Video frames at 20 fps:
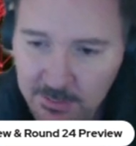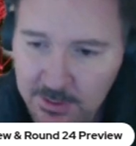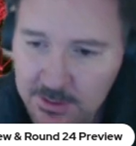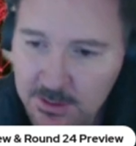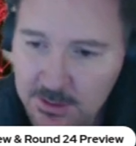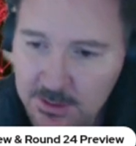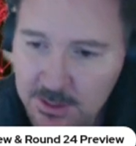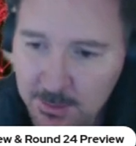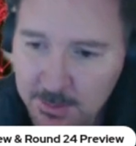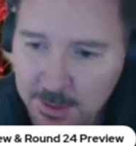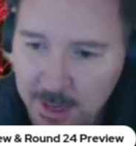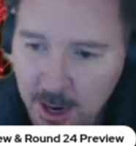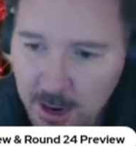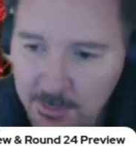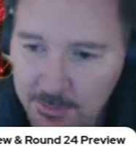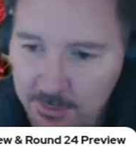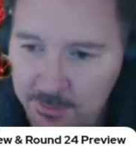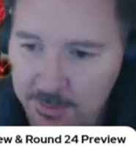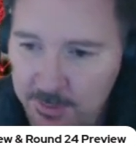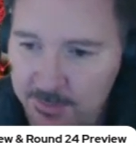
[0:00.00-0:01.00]
dummy
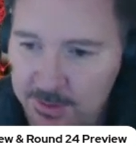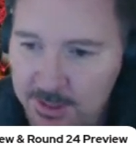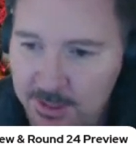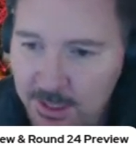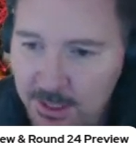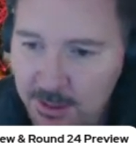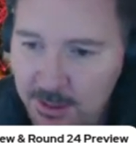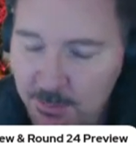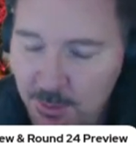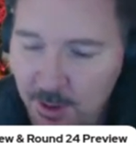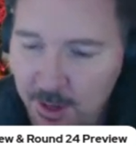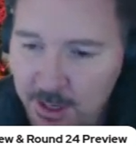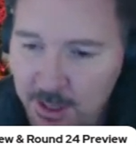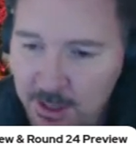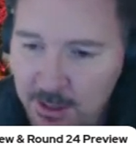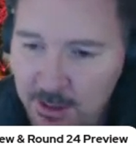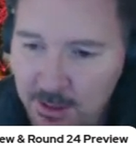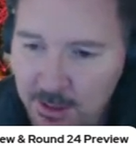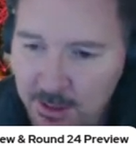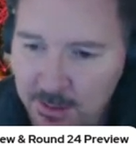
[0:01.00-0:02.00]
half. I've never seen him
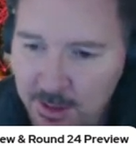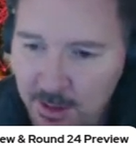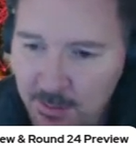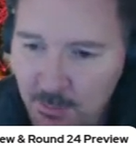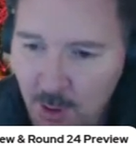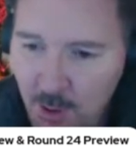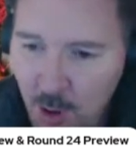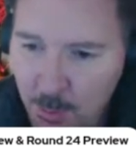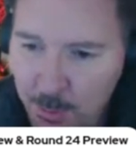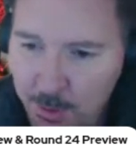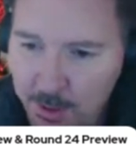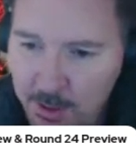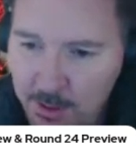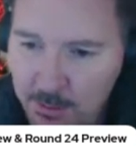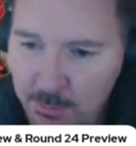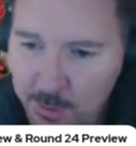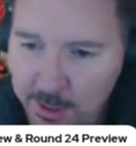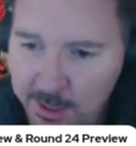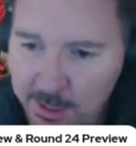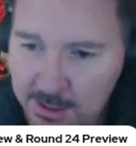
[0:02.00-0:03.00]
play in that role, but
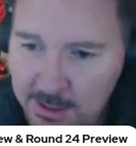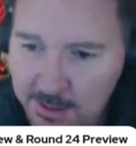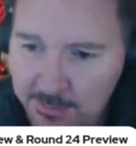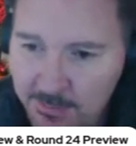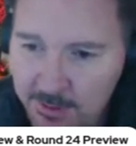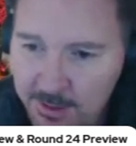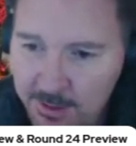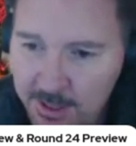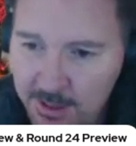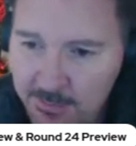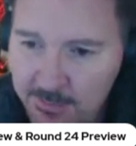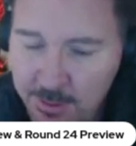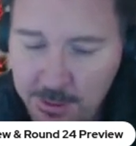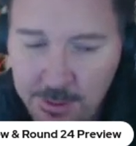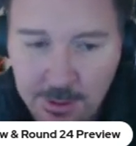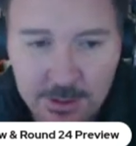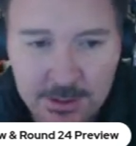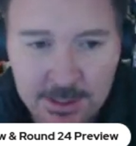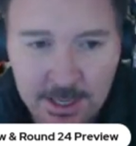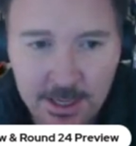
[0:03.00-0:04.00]
we can definitely cover
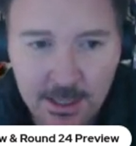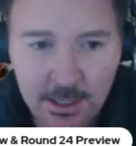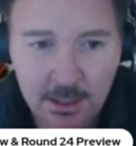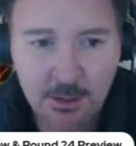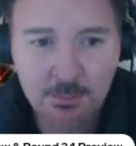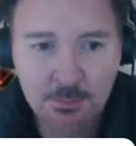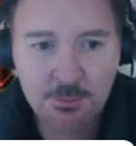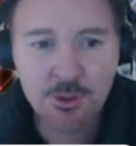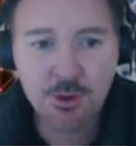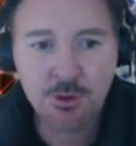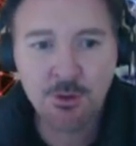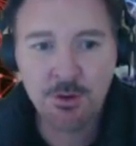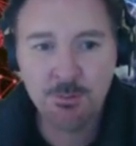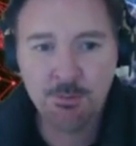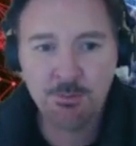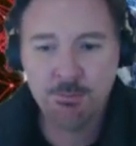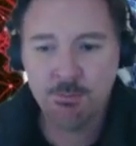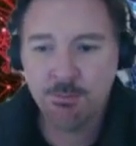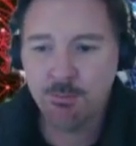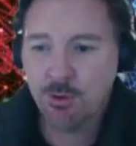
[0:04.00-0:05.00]
13, and I'm sure he
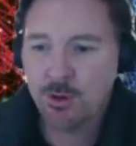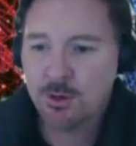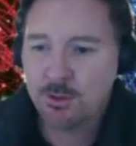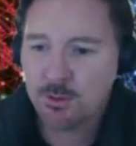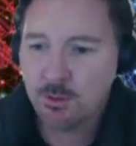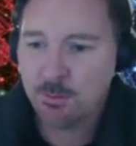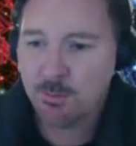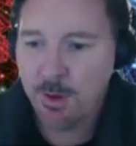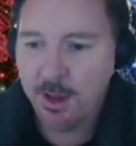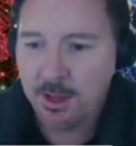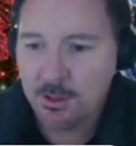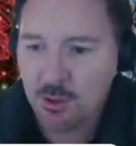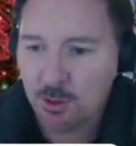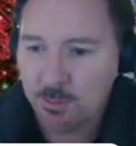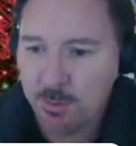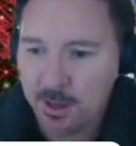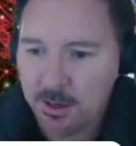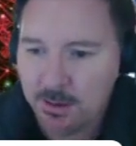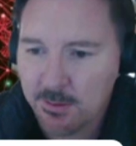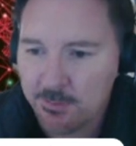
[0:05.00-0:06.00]
wouldn't do a bad
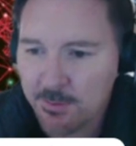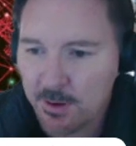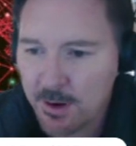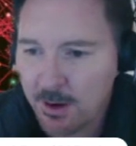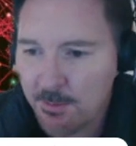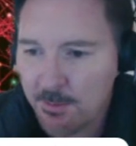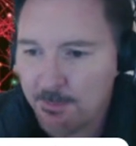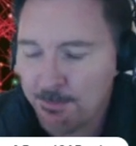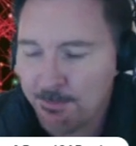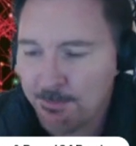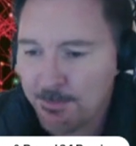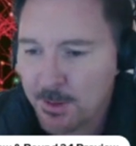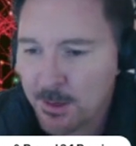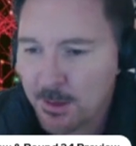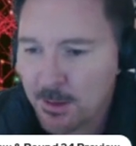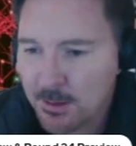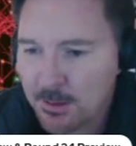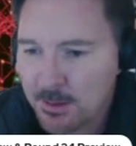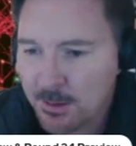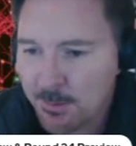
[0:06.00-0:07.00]
job out of
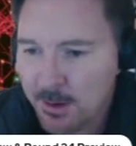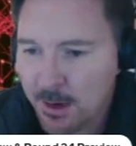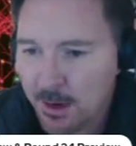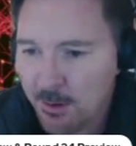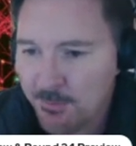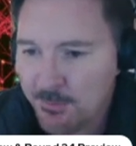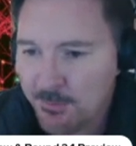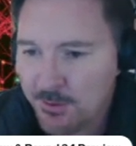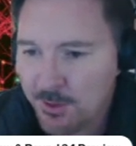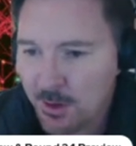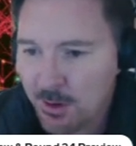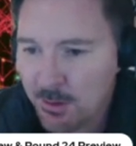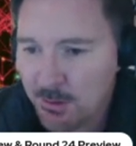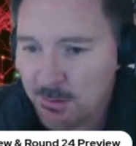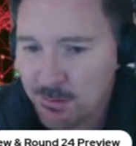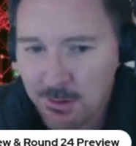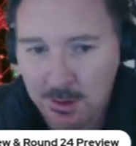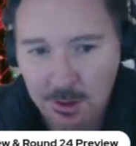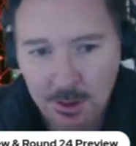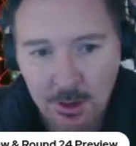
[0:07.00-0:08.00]
dummy half. So
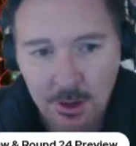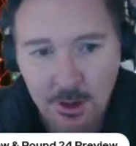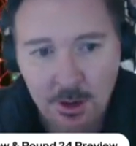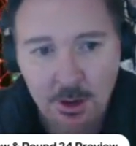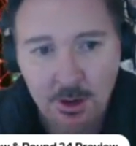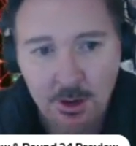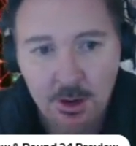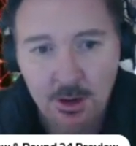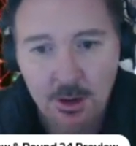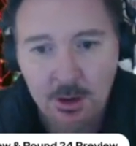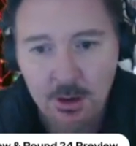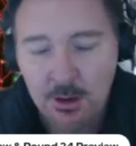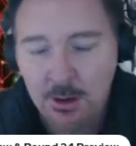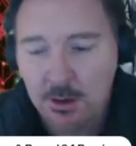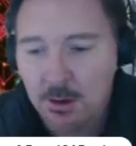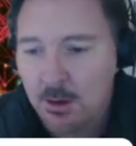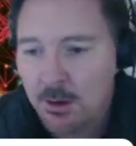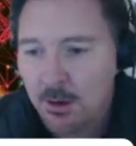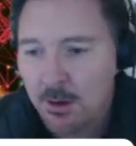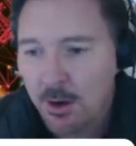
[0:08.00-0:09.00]

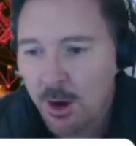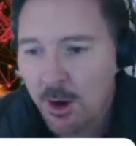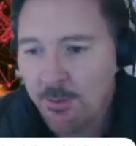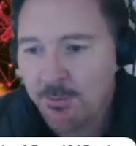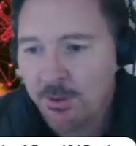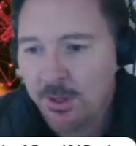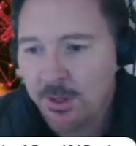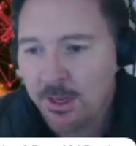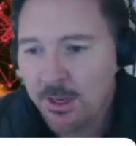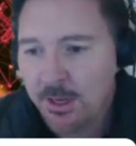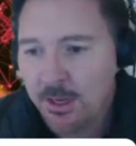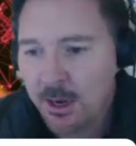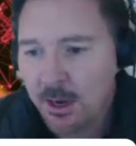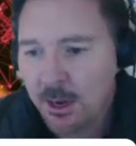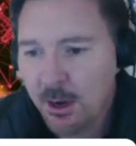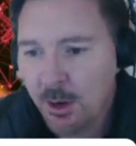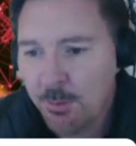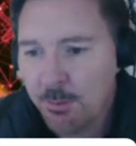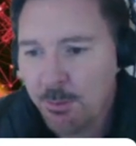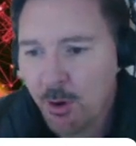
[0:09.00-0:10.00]
hopefully
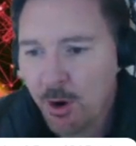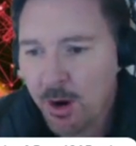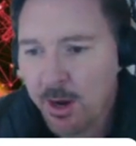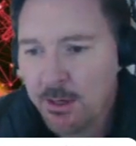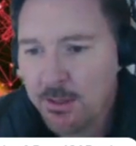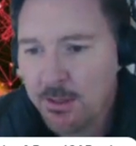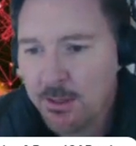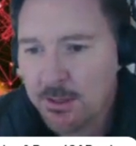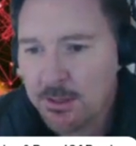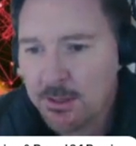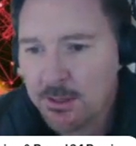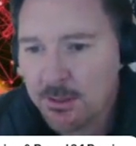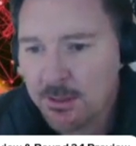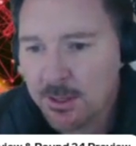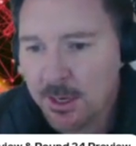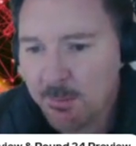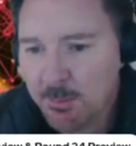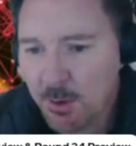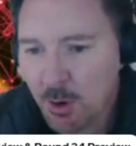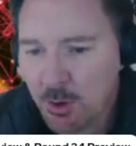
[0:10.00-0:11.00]
O'Brien doesn't
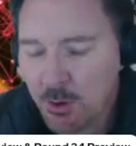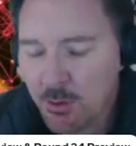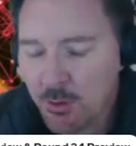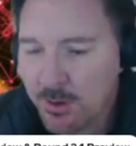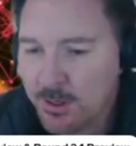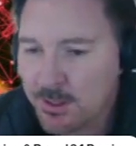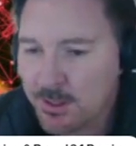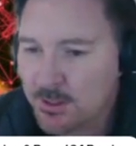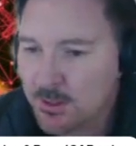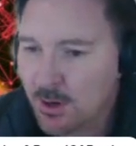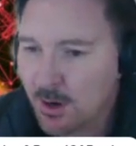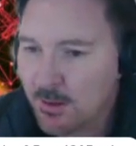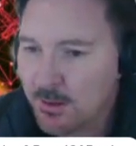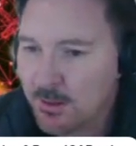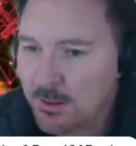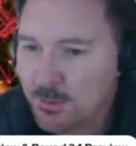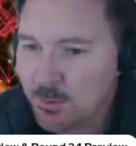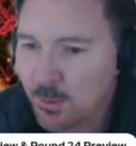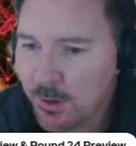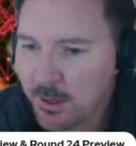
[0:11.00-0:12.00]
keep Cogger in the side
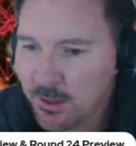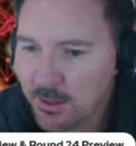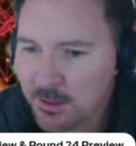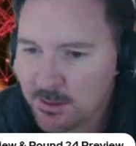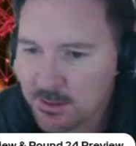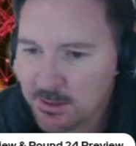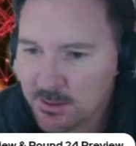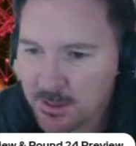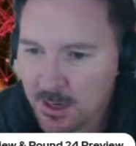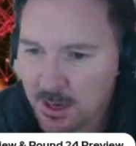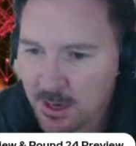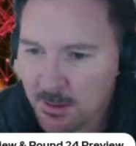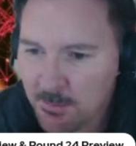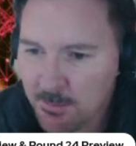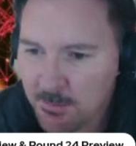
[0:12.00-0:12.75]
this week. It's a